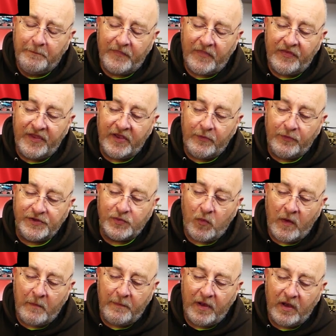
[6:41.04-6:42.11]
There was
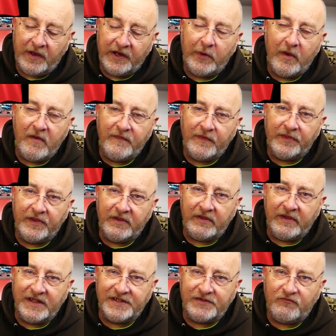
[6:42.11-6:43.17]
one part, however, that
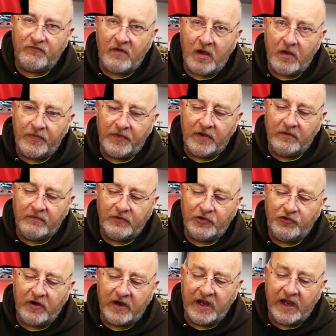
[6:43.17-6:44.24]
is rather
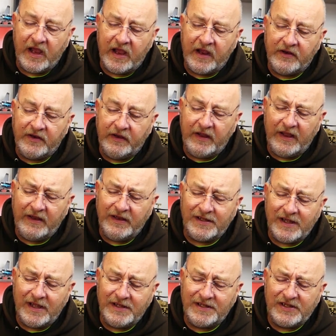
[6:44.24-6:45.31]
tricky and
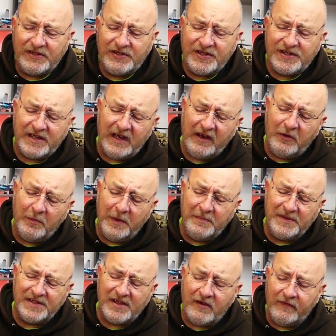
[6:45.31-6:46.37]
it's just a little bit
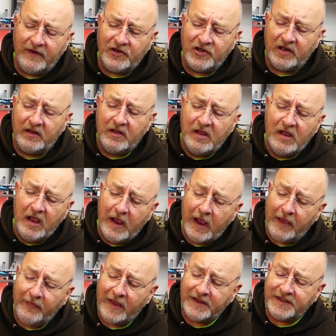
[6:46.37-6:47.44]
bizarre, actually,
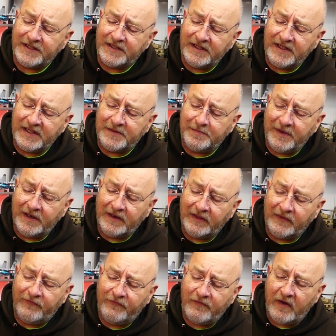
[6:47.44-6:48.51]
and that's this bit at the
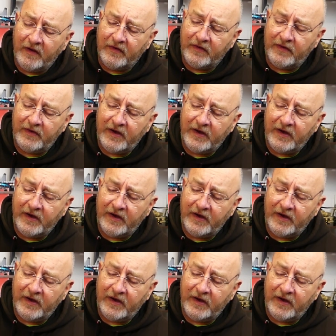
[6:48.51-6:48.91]
front.